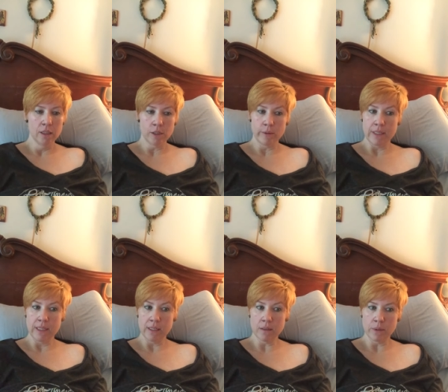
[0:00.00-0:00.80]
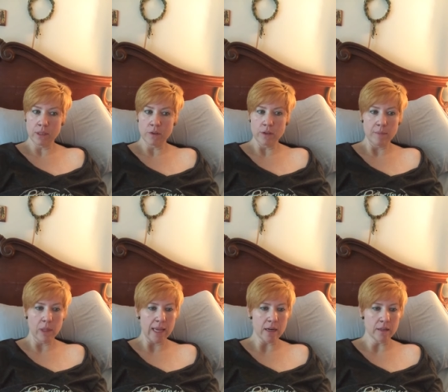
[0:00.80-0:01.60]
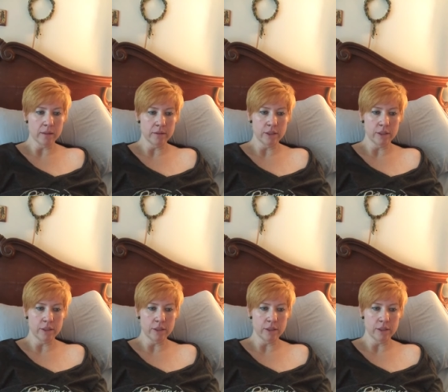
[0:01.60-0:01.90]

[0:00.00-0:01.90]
She would deal with the dream later,